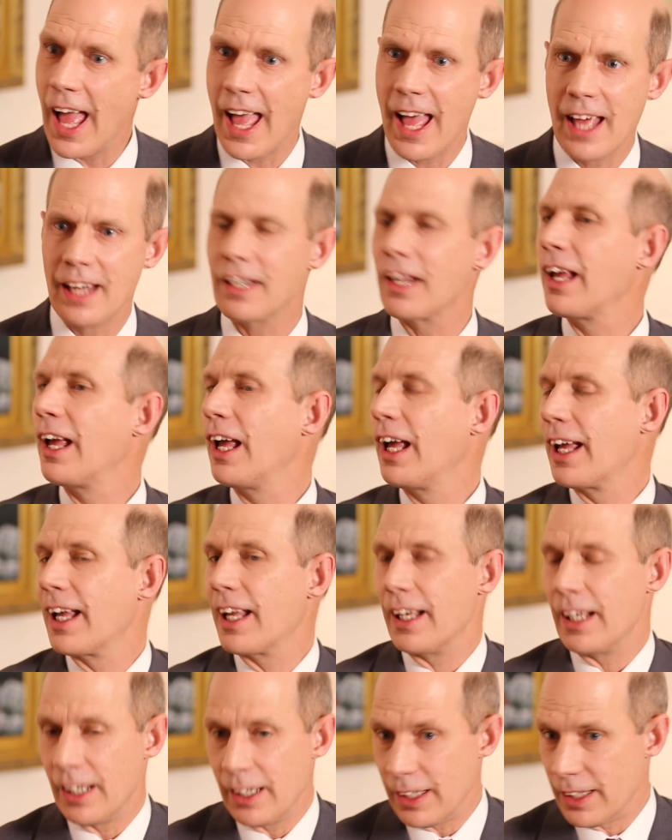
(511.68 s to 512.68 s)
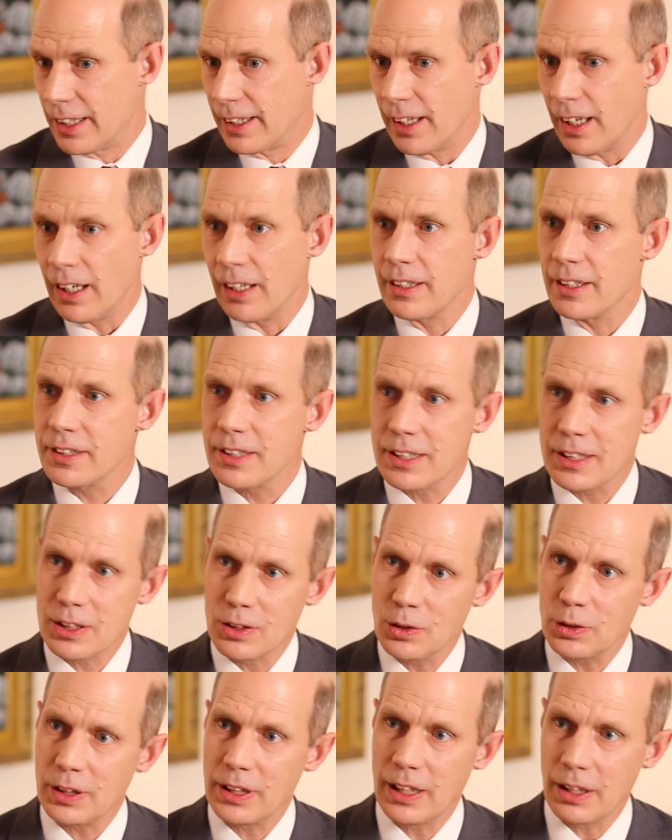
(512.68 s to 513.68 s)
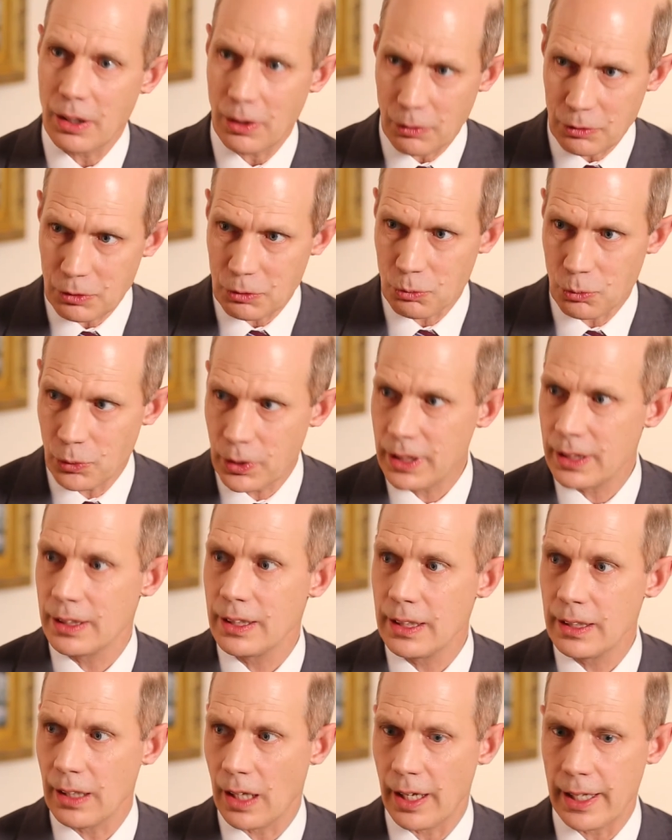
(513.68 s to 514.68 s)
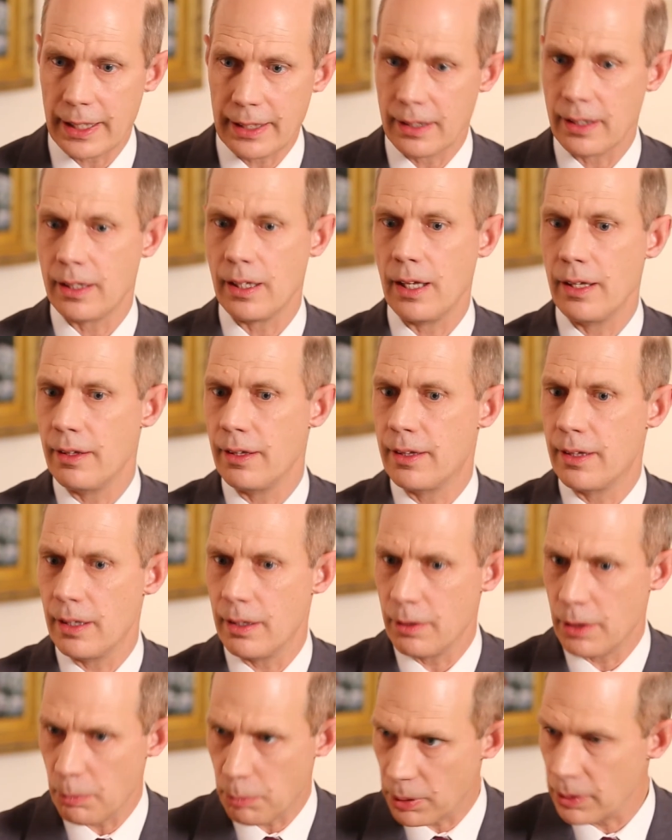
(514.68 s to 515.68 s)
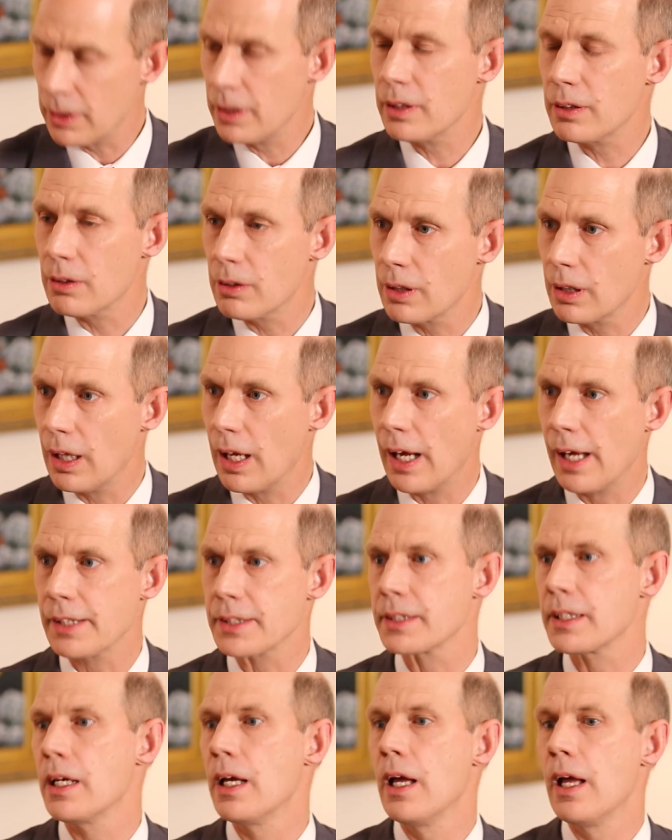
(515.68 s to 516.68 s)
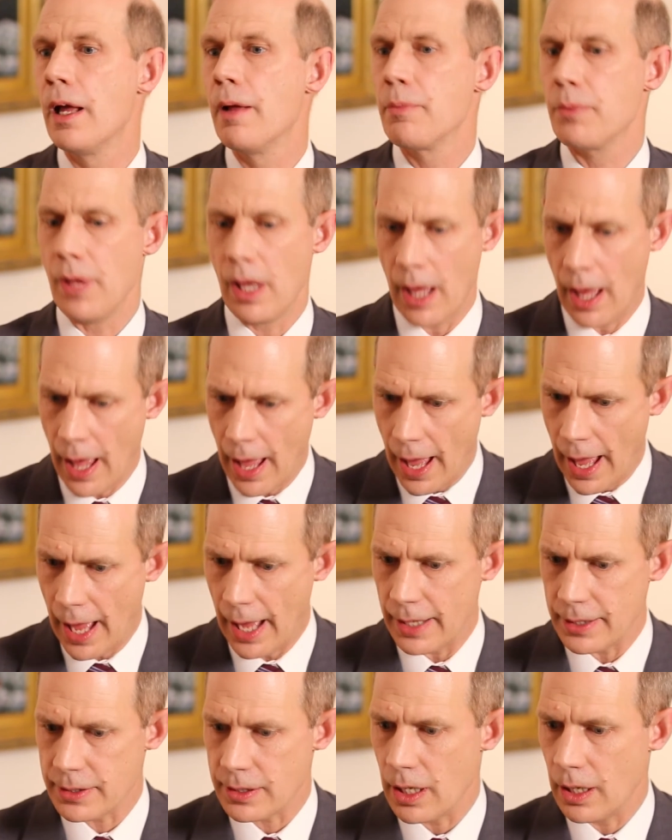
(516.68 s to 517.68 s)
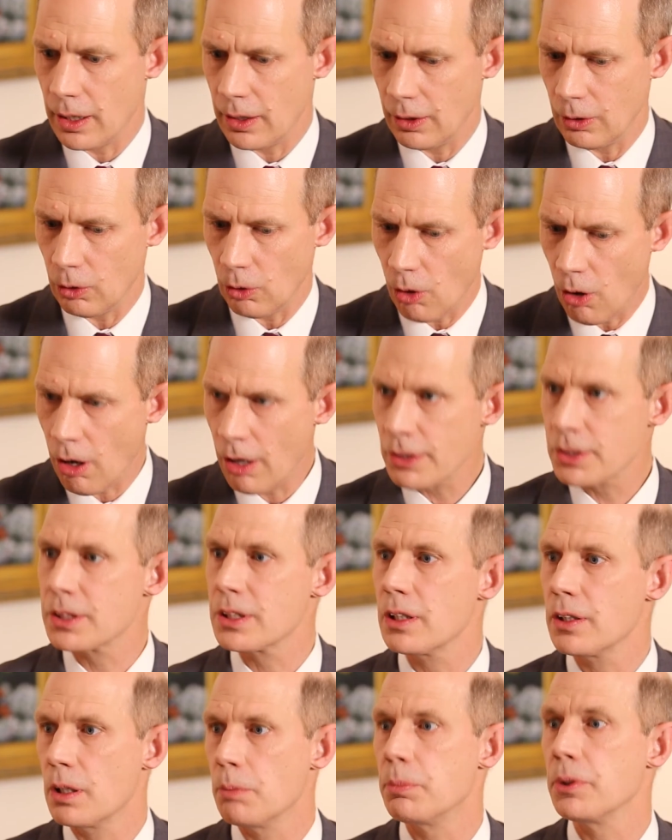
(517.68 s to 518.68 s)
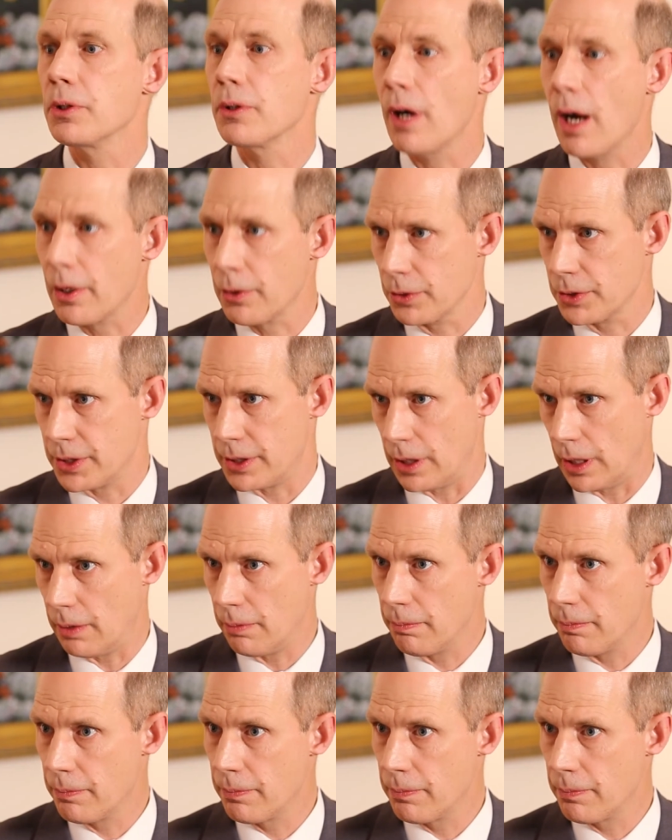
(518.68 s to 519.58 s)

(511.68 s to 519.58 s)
And this is looking really like the political class has lost the bureaucracy.